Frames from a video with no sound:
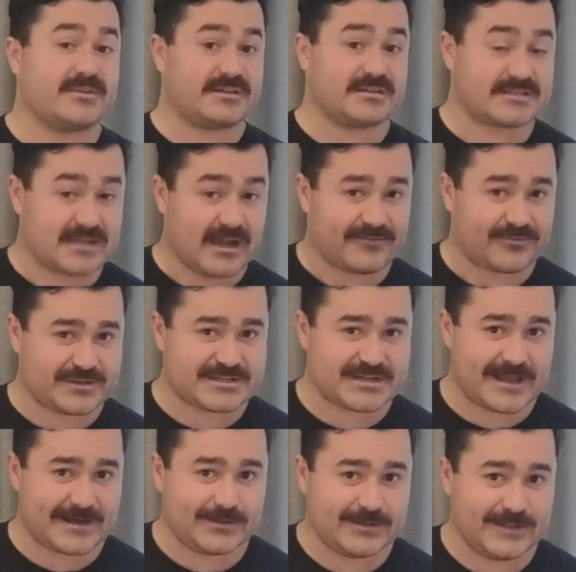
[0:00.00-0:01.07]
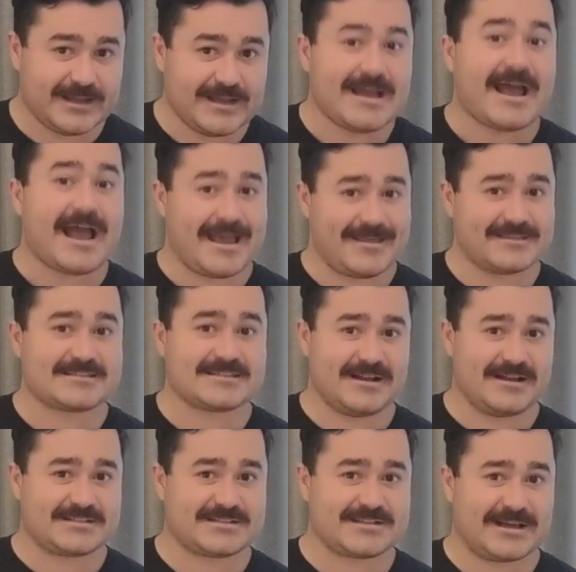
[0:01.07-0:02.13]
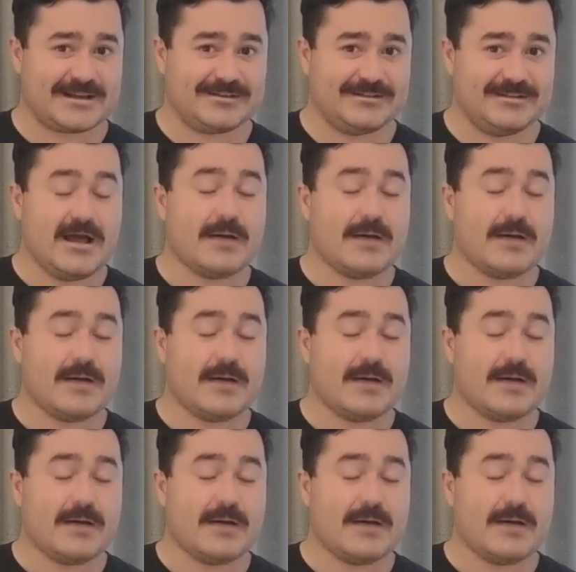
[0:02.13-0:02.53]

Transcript: the Discovery Channel and the Science Channel.